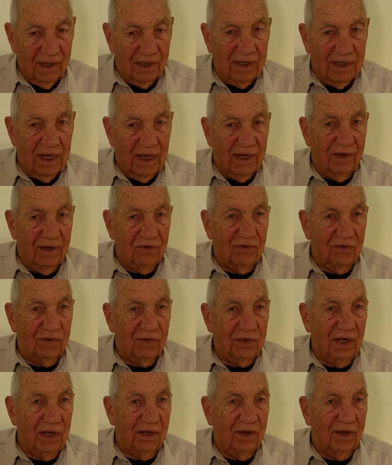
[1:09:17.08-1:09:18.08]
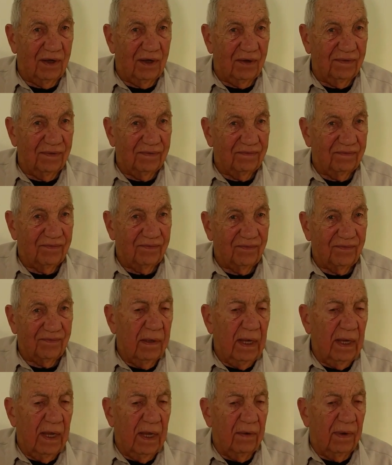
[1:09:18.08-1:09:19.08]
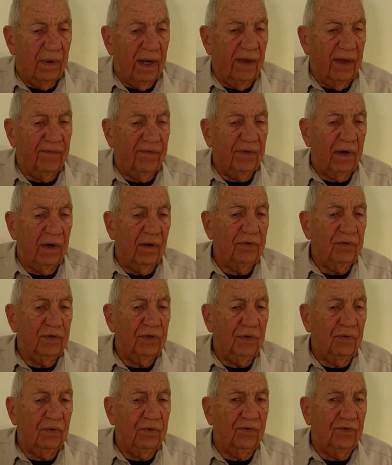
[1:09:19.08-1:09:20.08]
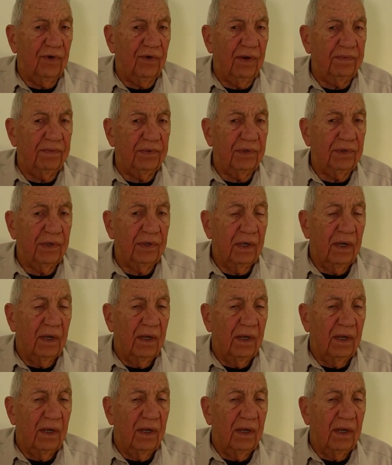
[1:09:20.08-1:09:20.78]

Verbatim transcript: Isn't that interesting, though? Yeah. Well, after those two trips,